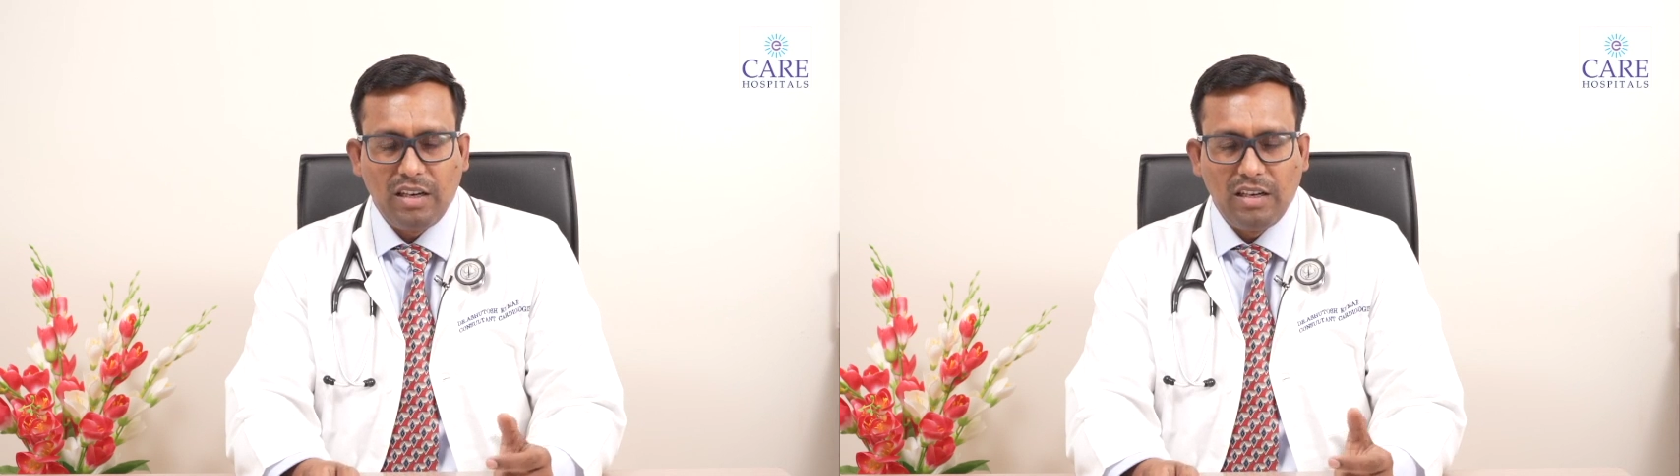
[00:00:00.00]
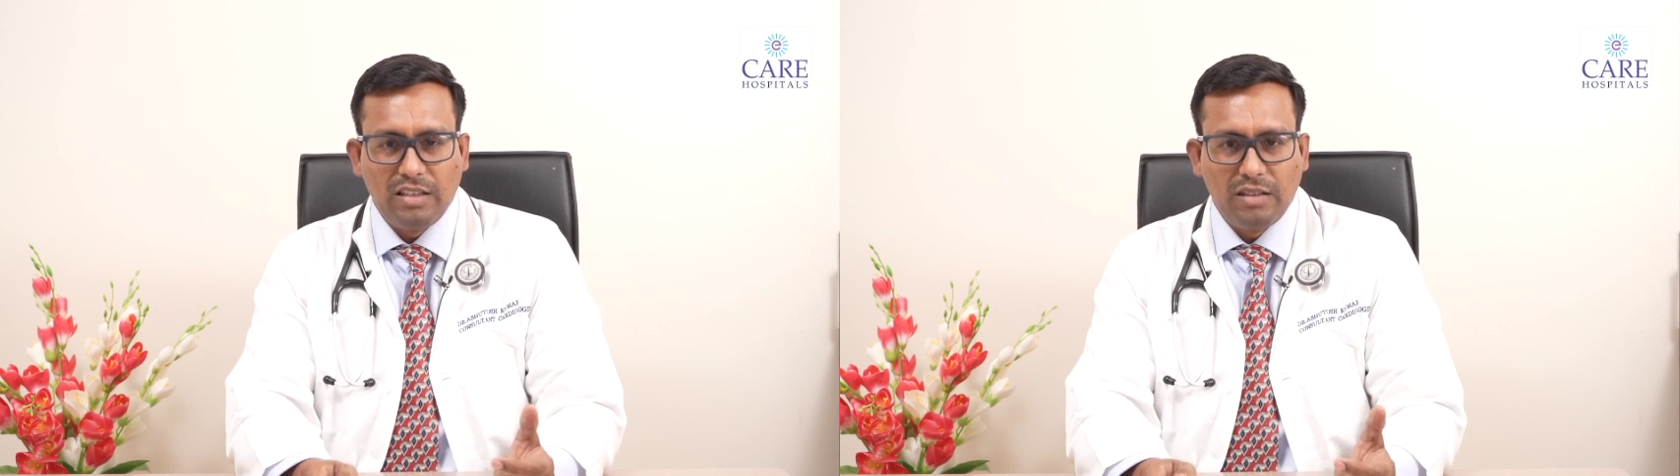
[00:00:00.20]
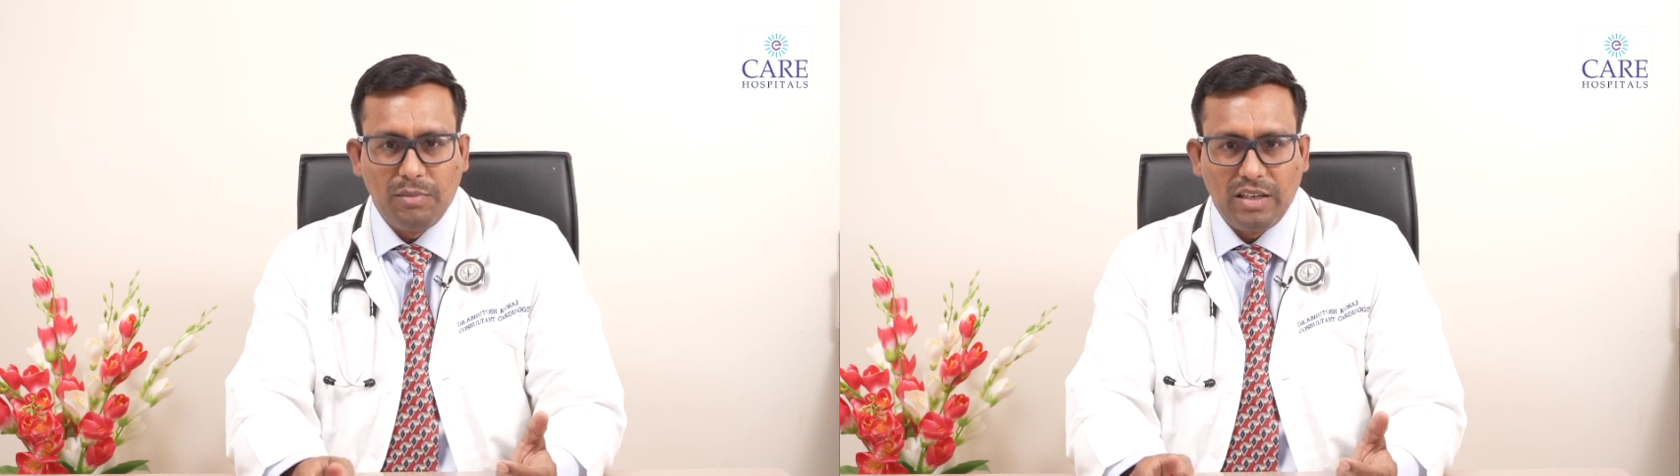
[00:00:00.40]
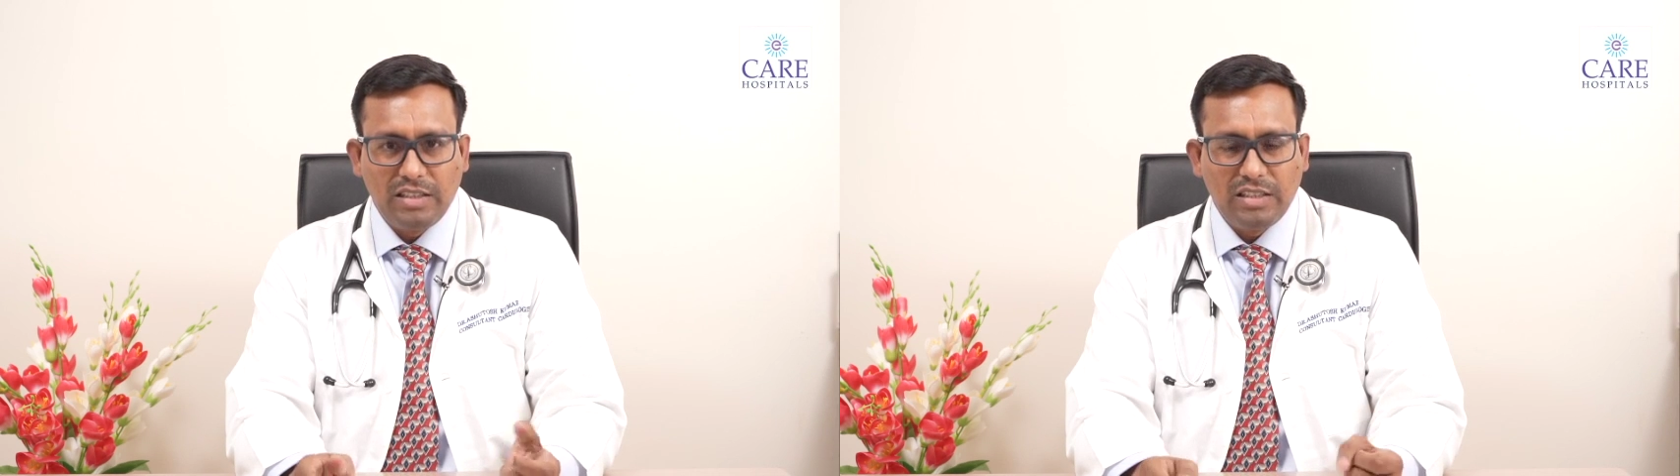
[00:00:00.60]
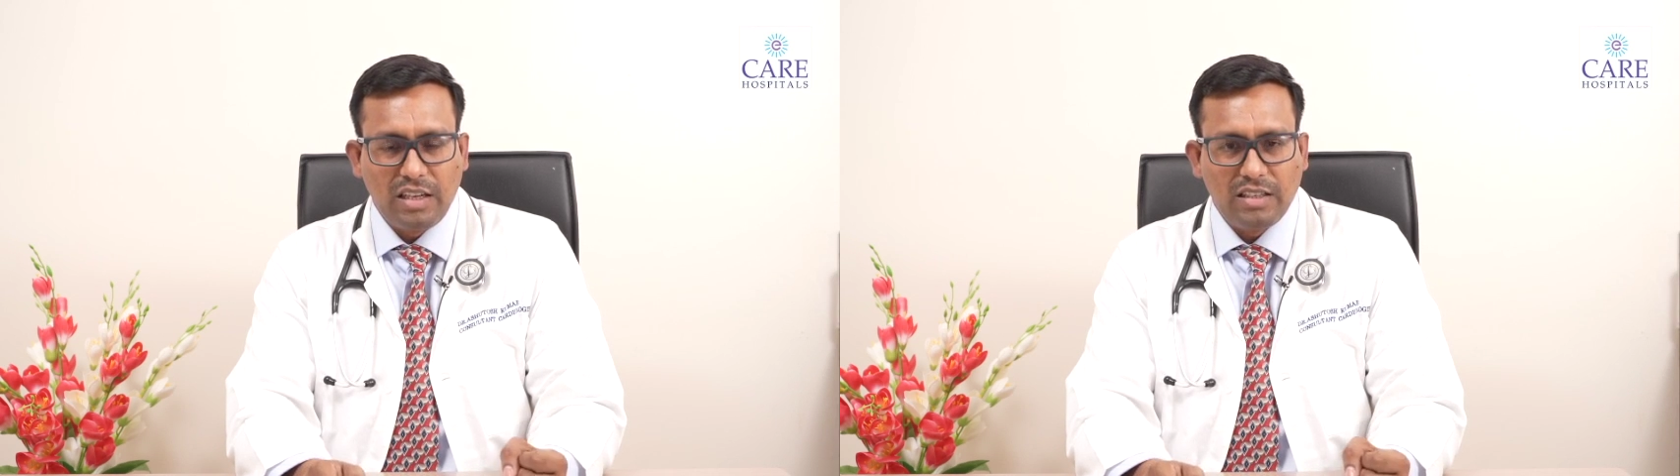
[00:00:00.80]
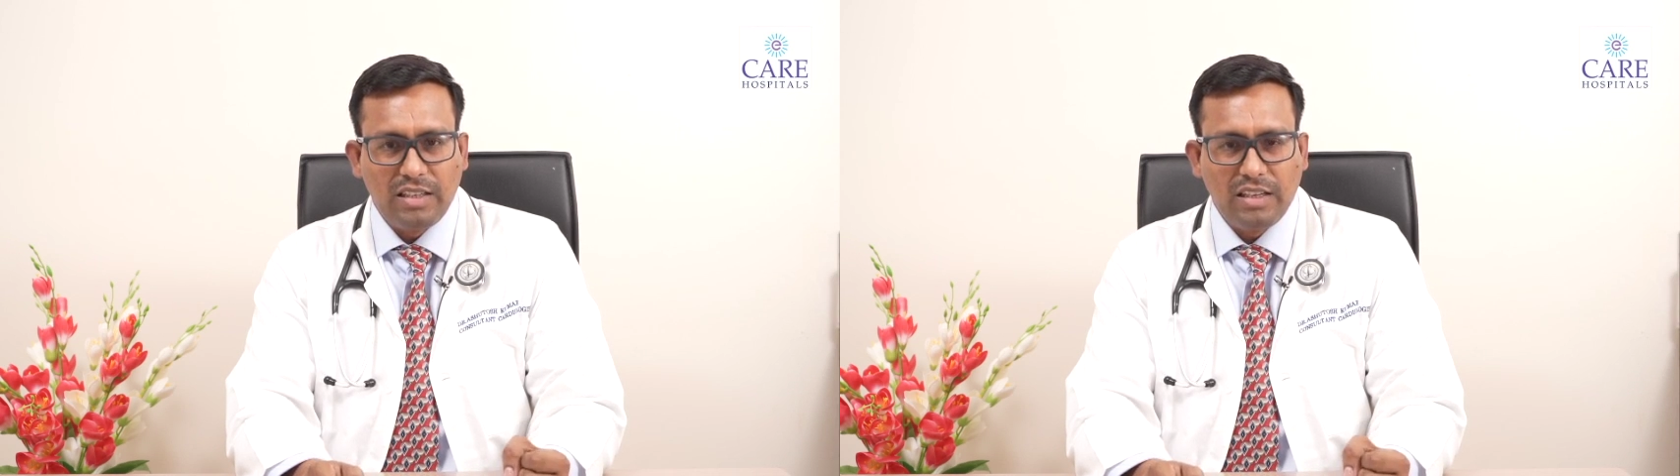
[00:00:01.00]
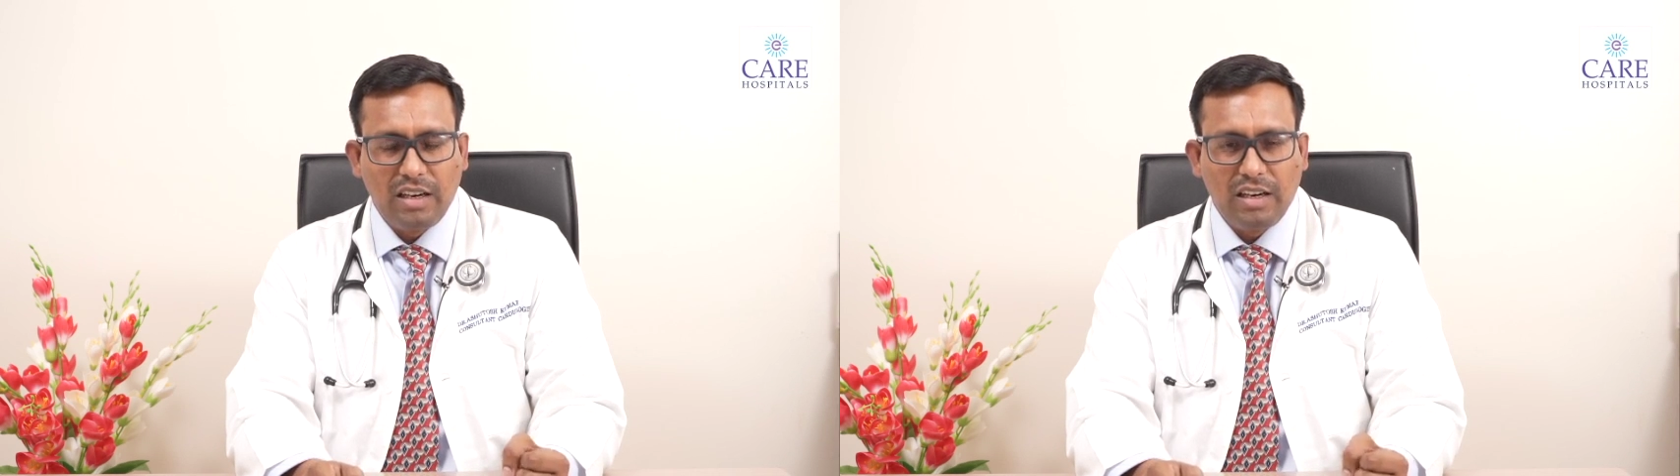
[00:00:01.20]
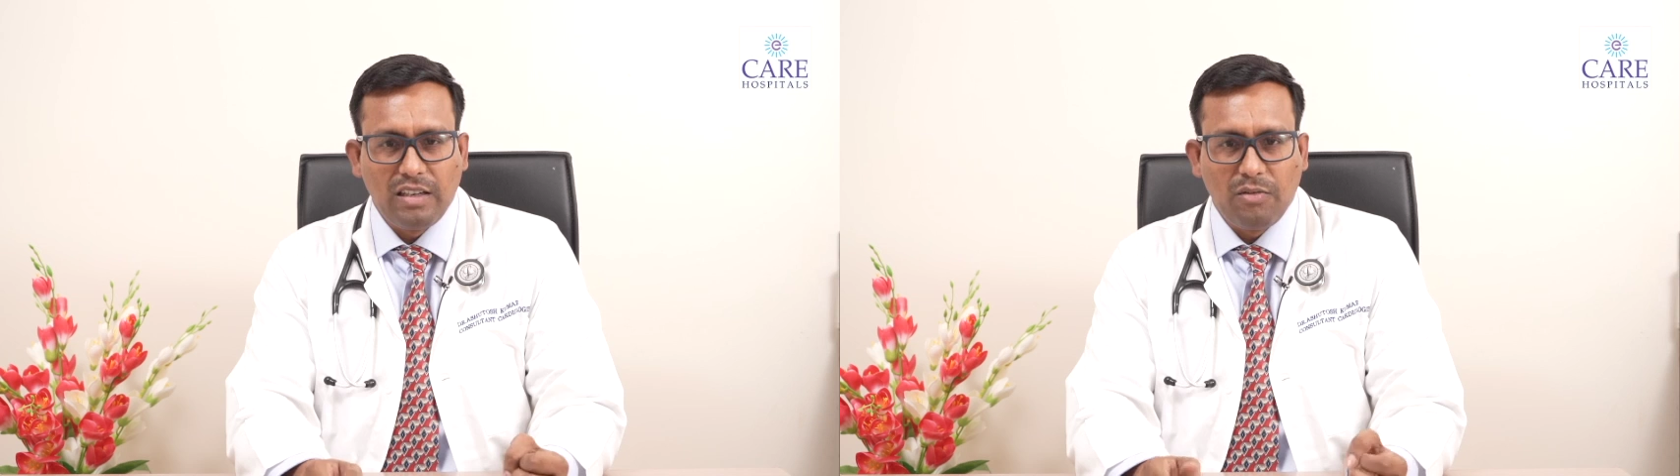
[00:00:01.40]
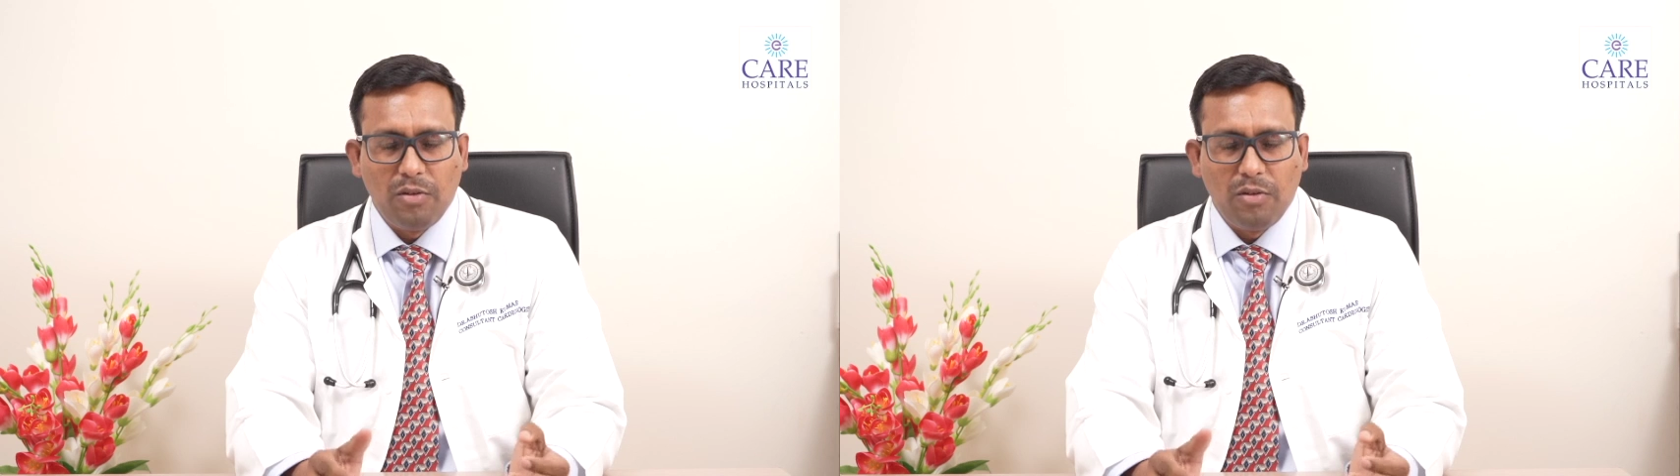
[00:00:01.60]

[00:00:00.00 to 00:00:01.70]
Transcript: lithium batteries are there and it